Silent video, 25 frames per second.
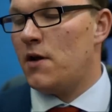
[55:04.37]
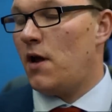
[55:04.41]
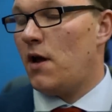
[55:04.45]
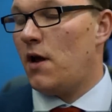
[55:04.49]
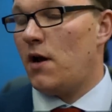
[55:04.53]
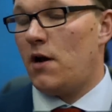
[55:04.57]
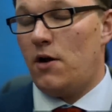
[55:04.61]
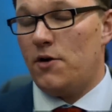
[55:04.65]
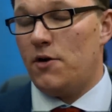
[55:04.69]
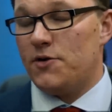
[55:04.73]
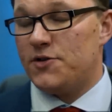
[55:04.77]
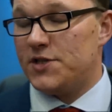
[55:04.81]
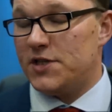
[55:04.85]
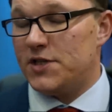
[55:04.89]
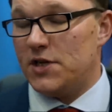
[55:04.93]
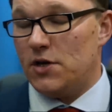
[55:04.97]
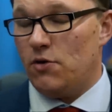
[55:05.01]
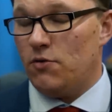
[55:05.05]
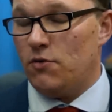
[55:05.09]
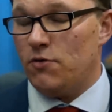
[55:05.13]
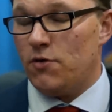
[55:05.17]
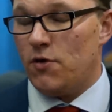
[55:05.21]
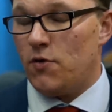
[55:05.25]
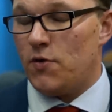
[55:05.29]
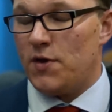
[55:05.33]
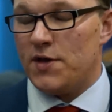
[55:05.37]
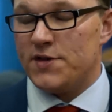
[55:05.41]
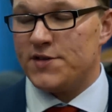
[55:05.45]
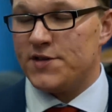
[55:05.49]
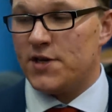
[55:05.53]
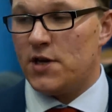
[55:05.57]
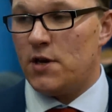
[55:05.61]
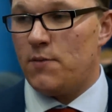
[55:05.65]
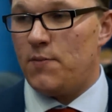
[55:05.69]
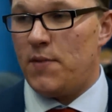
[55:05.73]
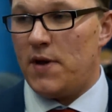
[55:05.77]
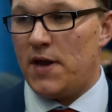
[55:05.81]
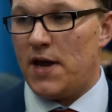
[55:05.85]
likelihood is still that there's
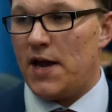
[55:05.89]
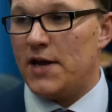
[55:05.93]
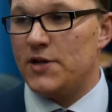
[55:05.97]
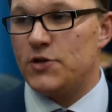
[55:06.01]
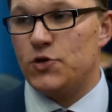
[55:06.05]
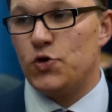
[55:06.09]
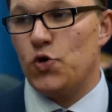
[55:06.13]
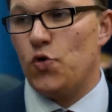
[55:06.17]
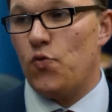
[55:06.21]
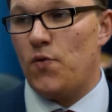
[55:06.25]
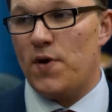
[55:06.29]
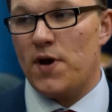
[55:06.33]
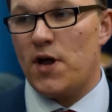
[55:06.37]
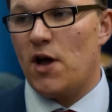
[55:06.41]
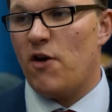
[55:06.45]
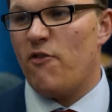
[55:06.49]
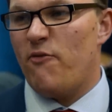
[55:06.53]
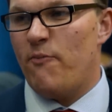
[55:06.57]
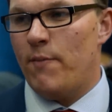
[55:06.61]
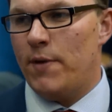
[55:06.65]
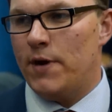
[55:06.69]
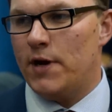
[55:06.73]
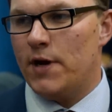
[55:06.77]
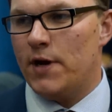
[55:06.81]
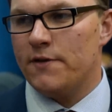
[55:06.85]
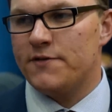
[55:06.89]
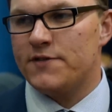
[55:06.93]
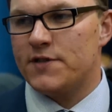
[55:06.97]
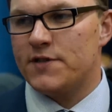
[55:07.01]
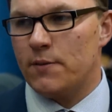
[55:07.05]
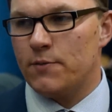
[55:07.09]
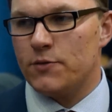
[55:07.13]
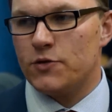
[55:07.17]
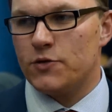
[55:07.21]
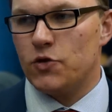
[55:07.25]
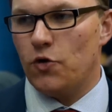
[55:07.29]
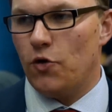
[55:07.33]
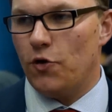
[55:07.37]
going to be a Tory government of
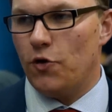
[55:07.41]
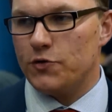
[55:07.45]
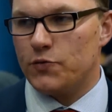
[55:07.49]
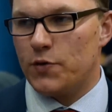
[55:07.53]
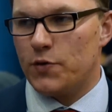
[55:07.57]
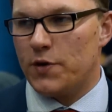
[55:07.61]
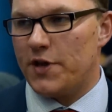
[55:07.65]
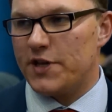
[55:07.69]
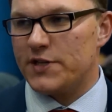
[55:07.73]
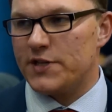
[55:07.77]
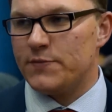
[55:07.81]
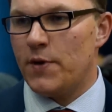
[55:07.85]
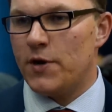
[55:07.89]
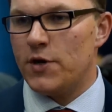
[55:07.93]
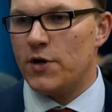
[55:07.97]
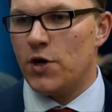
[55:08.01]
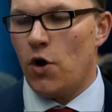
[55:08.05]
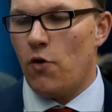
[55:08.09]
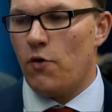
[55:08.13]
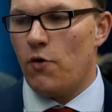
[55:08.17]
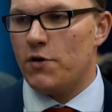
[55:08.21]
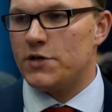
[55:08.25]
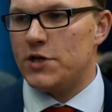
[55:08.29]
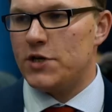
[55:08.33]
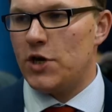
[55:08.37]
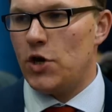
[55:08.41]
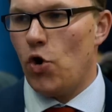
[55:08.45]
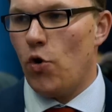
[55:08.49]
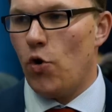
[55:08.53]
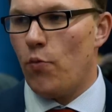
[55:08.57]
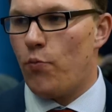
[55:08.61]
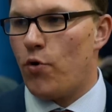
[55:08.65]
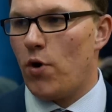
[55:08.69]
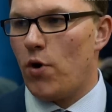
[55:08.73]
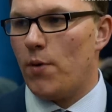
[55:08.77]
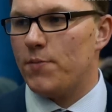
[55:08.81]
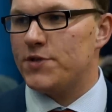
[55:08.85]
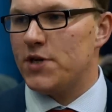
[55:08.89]
some sort, whether that's minority or
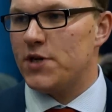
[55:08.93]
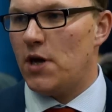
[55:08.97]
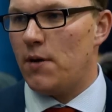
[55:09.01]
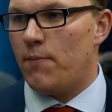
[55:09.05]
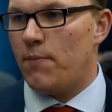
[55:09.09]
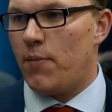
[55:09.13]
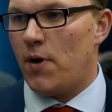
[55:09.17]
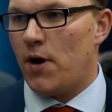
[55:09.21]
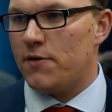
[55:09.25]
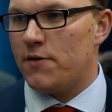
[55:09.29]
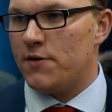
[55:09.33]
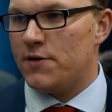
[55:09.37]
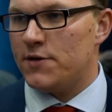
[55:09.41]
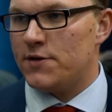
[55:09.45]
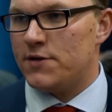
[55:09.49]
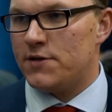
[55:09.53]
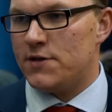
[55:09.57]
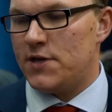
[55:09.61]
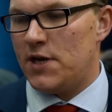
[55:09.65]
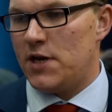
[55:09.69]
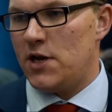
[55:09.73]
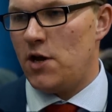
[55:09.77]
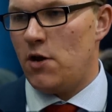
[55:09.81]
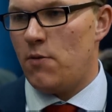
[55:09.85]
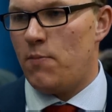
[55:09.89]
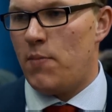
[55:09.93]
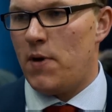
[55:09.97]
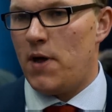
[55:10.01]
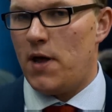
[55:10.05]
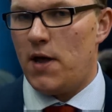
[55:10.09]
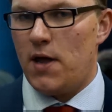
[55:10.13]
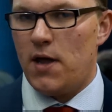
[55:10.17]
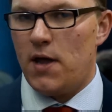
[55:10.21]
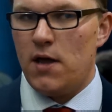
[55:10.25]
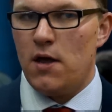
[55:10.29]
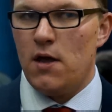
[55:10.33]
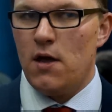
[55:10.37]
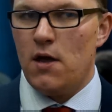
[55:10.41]
propped up by the
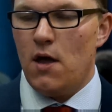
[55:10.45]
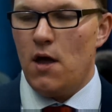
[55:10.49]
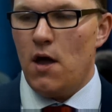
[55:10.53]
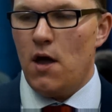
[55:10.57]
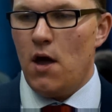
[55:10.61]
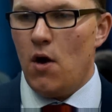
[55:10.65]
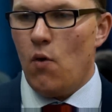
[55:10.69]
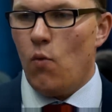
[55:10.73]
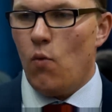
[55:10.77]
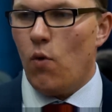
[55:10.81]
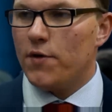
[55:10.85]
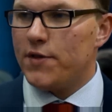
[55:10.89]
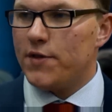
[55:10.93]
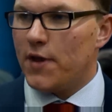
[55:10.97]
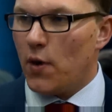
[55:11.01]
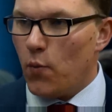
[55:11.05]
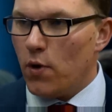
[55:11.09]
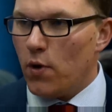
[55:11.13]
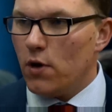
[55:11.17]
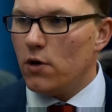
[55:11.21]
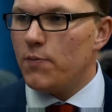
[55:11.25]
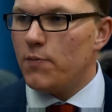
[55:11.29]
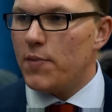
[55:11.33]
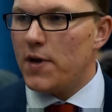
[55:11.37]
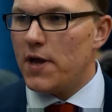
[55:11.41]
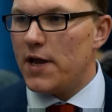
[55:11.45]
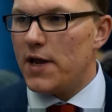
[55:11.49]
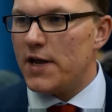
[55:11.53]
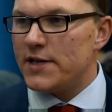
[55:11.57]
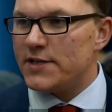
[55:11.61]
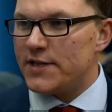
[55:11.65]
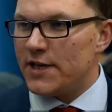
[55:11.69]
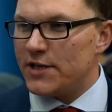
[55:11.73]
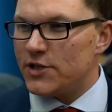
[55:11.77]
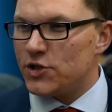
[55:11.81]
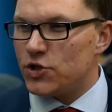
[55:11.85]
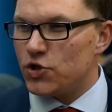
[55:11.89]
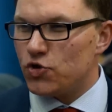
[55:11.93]
DUP. What there will be
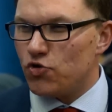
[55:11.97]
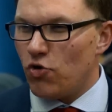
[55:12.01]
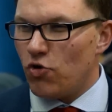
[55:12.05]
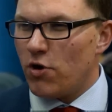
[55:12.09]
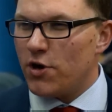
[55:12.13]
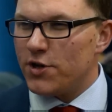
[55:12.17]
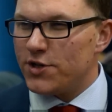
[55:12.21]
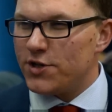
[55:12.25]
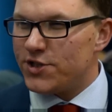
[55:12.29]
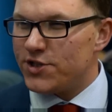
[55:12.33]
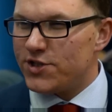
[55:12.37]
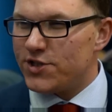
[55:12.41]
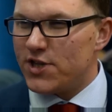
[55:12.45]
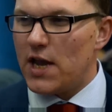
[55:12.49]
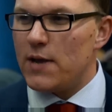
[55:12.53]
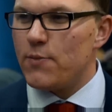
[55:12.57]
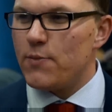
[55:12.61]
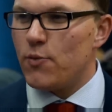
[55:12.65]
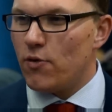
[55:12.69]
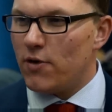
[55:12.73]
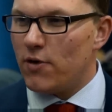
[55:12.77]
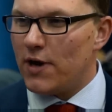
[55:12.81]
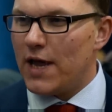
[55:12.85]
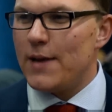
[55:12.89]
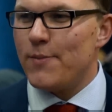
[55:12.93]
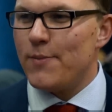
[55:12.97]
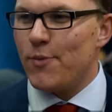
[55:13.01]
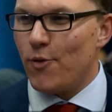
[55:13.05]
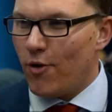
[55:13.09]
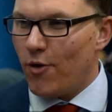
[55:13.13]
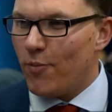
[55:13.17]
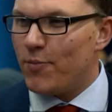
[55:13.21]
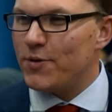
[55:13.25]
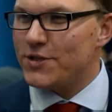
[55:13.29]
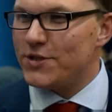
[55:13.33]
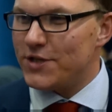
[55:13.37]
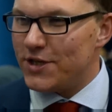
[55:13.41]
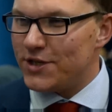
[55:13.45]
is a strong and stable
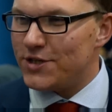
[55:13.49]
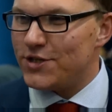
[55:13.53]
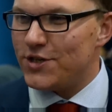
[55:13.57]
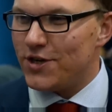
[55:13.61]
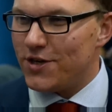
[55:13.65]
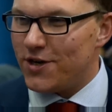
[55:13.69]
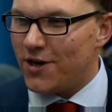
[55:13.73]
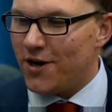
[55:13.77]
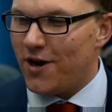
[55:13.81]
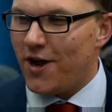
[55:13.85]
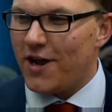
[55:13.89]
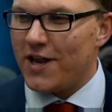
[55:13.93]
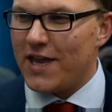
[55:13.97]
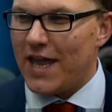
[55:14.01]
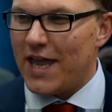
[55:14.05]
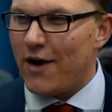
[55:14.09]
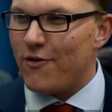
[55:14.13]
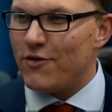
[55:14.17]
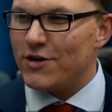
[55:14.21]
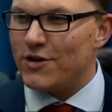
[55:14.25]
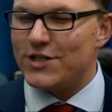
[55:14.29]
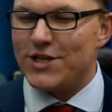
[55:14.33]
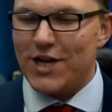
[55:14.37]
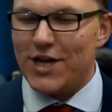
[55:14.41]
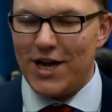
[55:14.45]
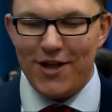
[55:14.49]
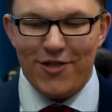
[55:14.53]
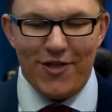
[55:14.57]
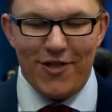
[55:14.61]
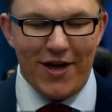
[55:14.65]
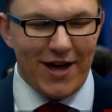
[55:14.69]
Labour opposition. I guarantee